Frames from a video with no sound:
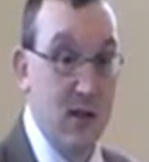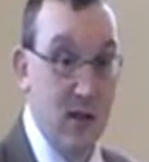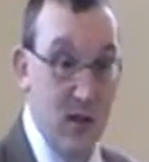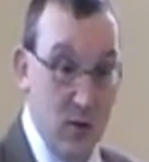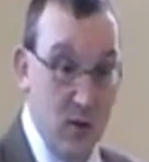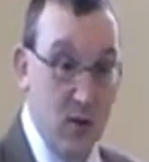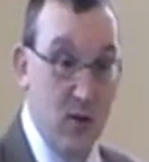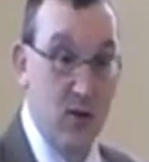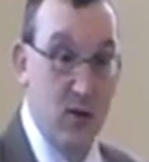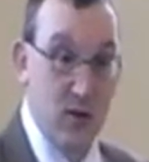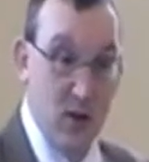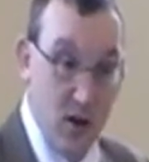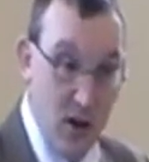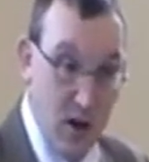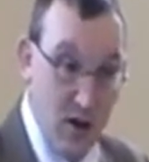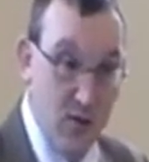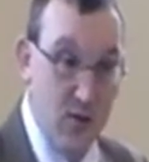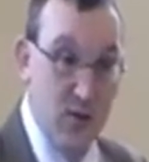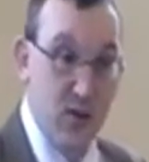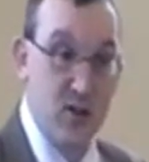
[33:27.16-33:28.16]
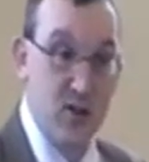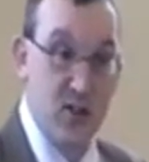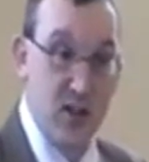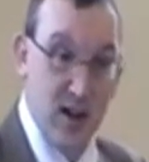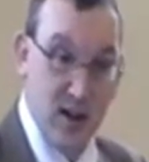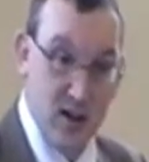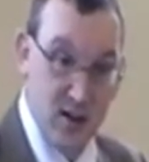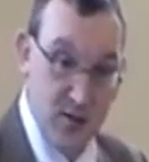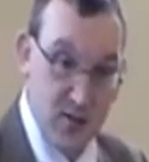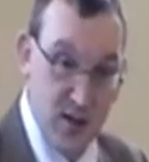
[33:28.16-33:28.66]
they couldn't offer
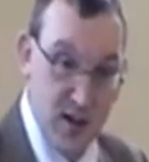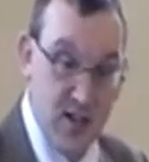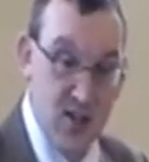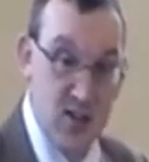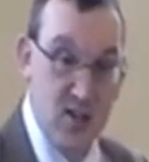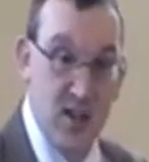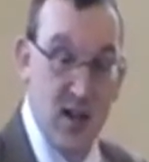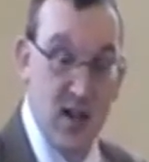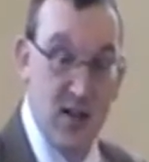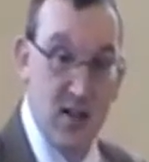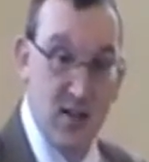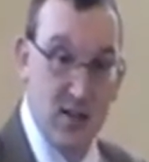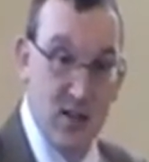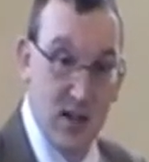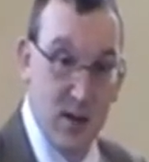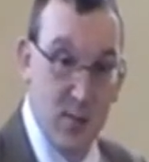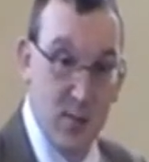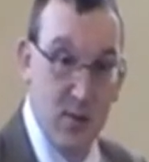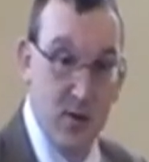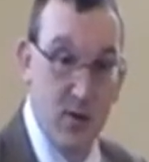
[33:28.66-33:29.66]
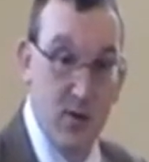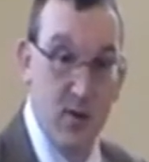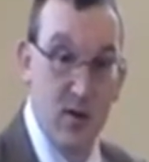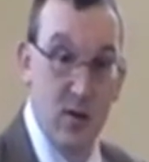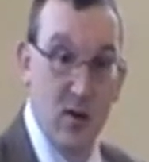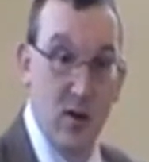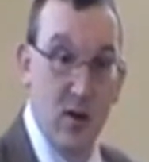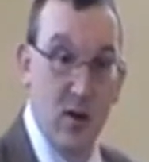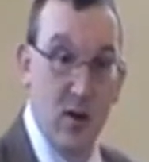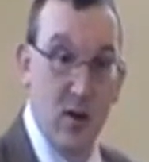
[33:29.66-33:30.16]
sacrifices at the
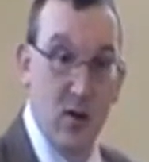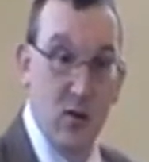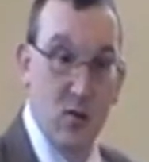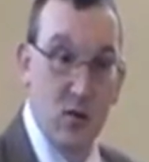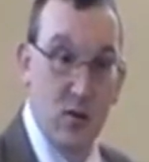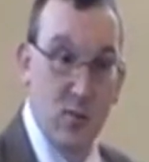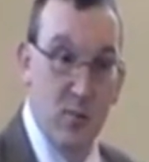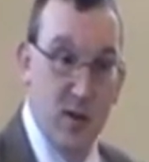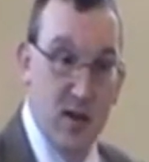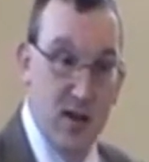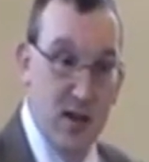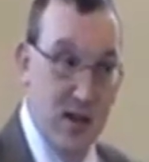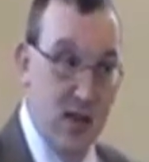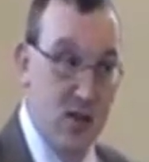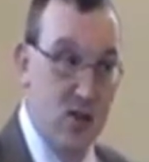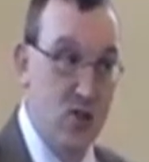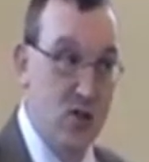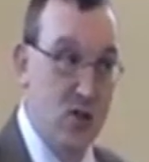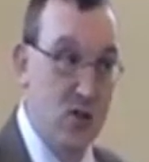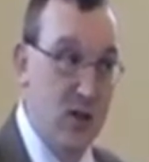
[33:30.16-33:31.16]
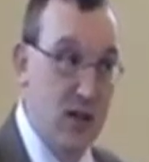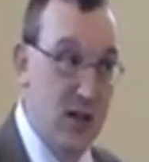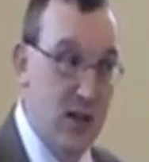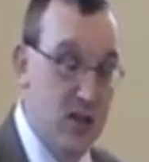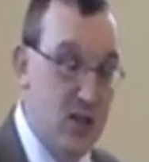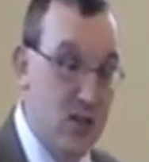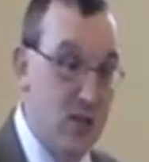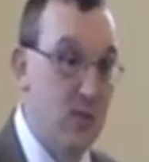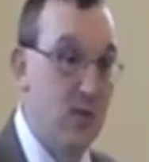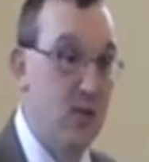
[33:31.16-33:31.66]
temple. Rabbinic
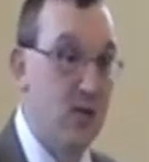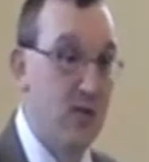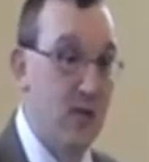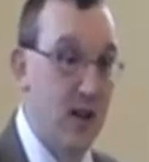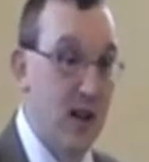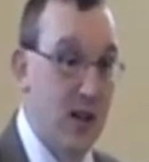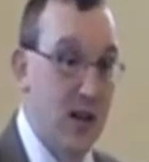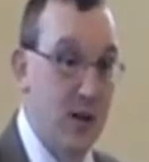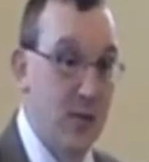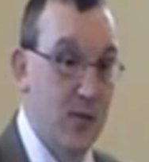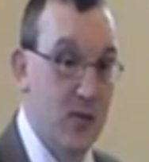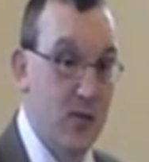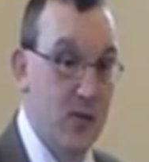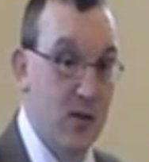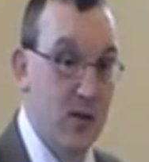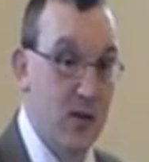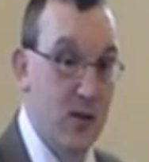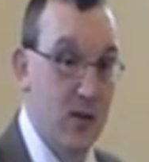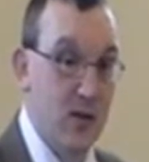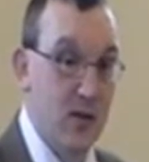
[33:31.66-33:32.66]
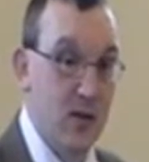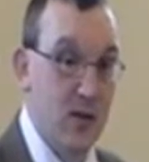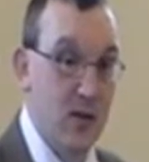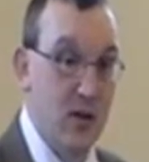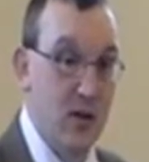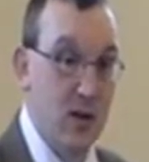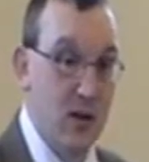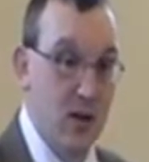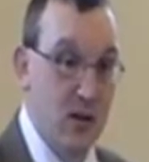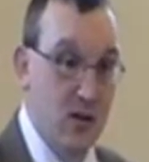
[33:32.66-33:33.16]
Judaism developed
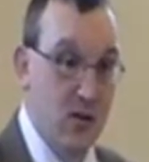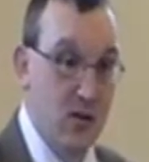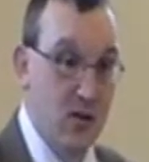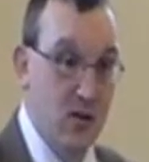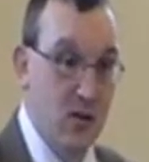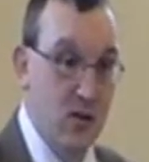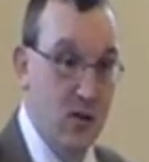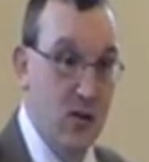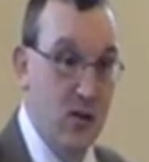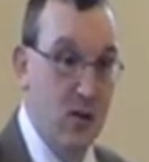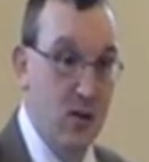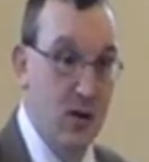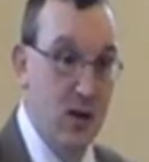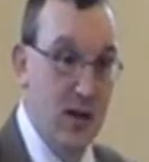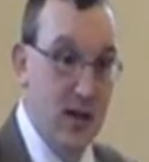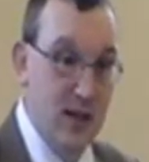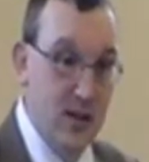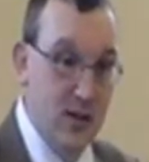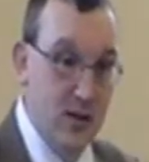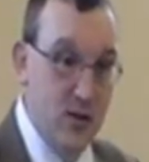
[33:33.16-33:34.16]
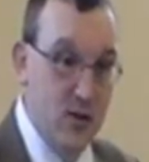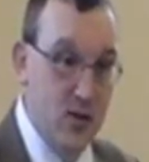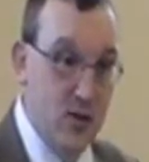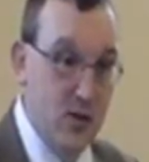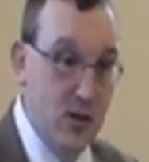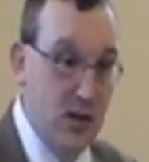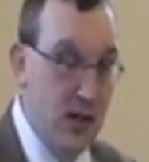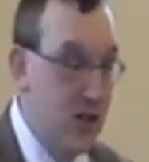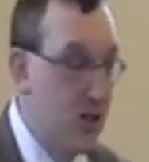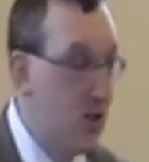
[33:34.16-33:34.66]
into later
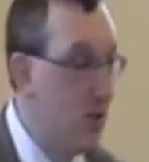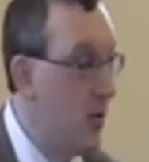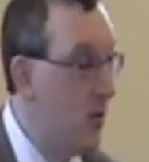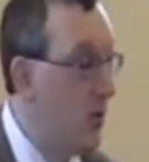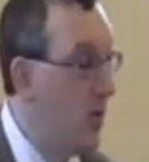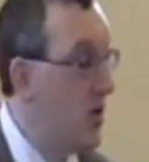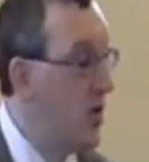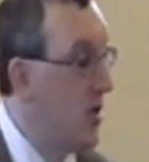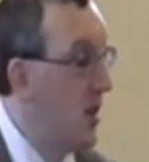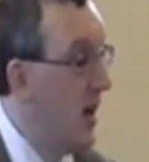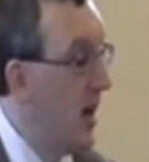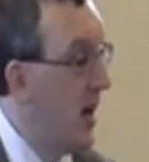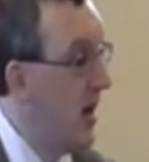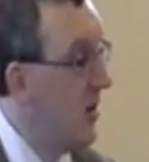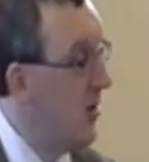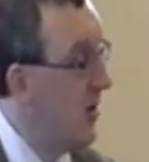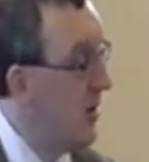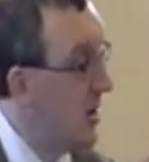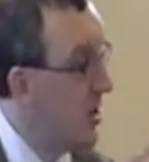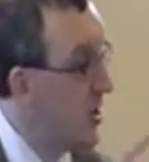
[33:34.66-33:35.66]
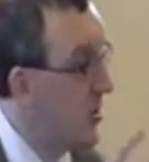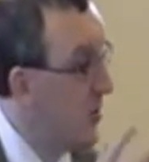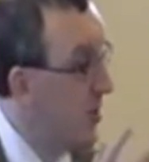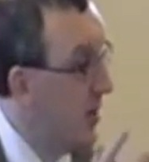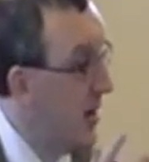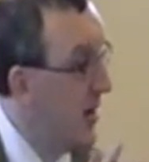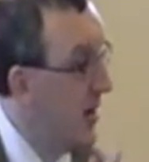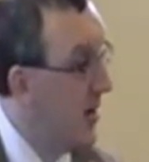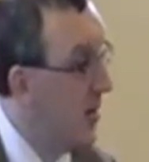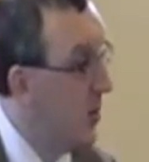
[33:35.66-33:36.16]
Judaism in which they had to
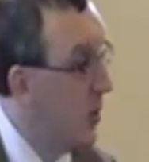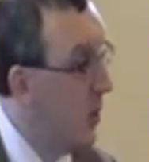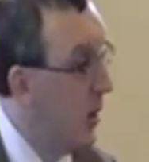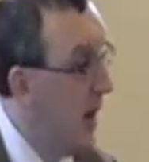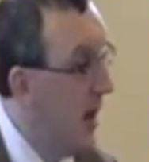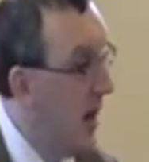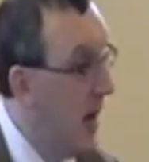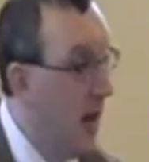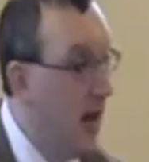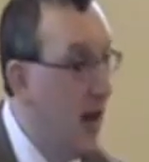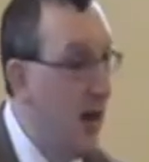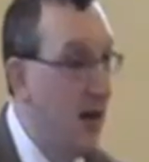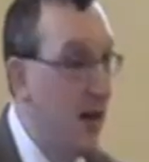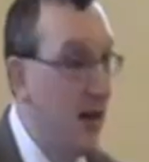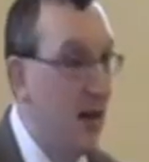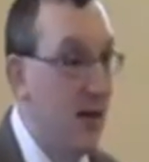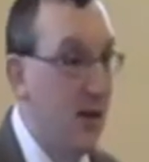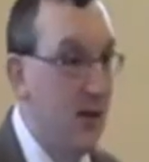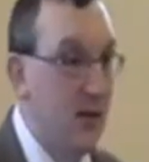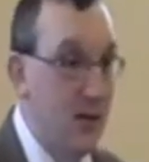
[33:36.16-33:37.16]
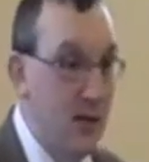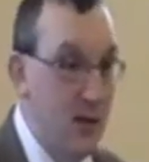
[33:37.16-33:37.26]
explain away